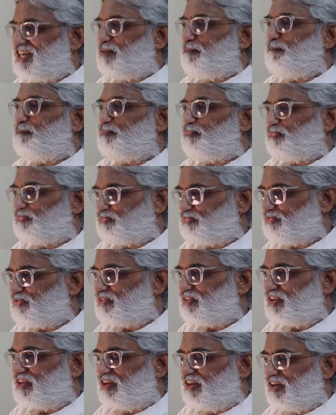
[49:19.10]
Yeah.
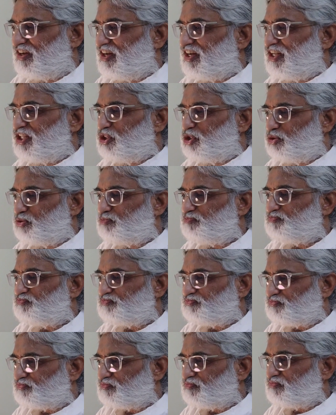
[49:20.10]
Anandu.
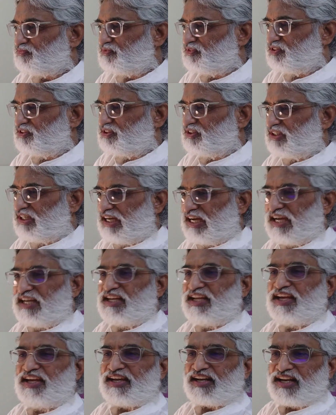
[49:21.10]

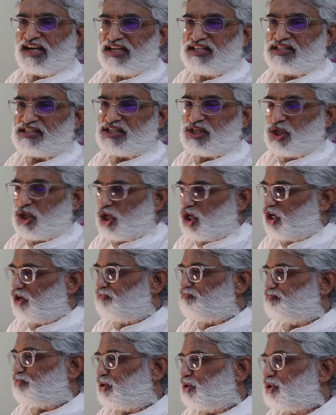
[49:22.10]
And he runs lot
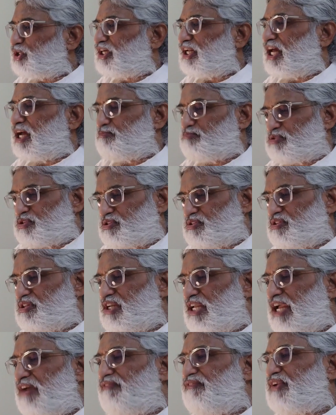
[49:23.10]
of programs.
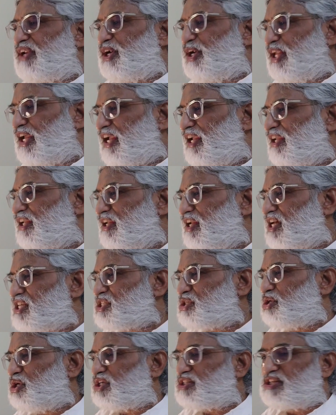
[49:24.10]
Every day he
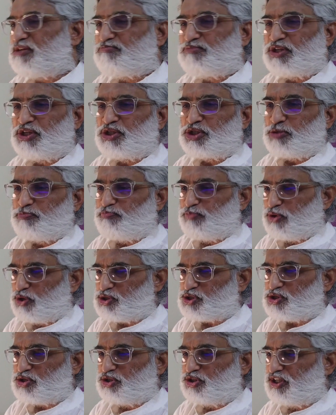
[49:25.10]
has got something to
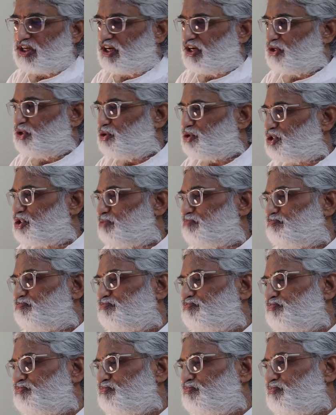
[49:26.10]
post on the YouTube.
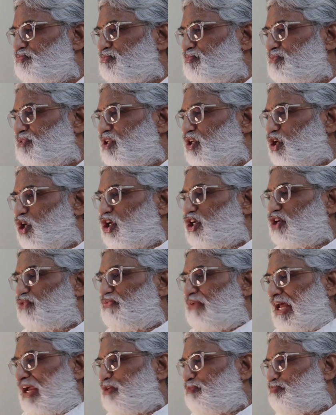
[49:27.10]
Lot
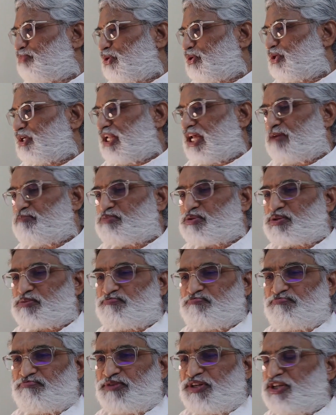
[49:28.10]
of live programs,
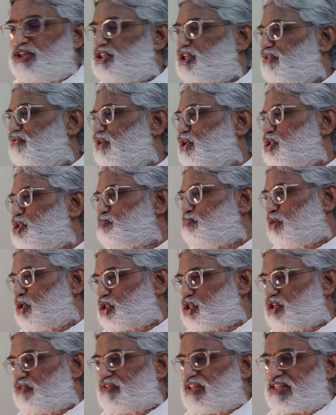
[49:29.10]
interviews
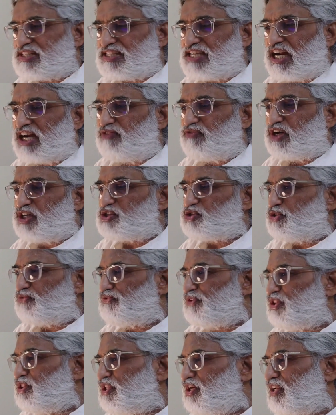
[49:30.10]
most of the stalwarts
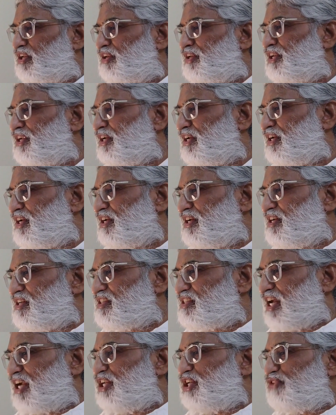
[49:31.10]
of Indian
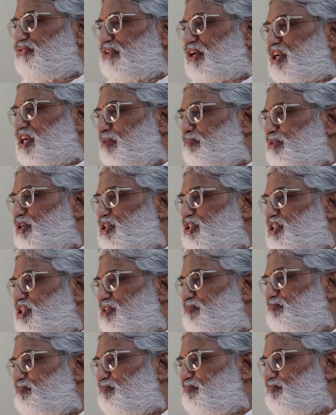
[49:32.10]
scientific
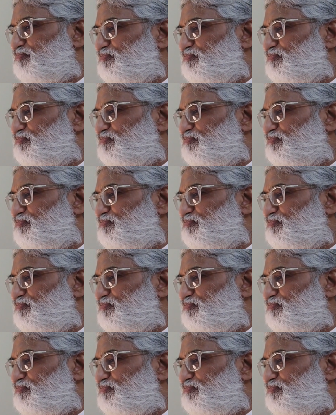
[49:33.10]
community.